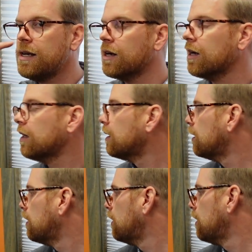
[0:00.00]
ear
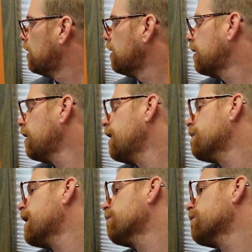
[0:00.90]

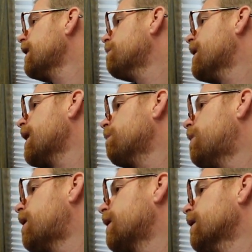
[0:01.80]
in my right back
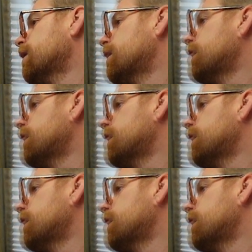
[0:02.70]
pocket.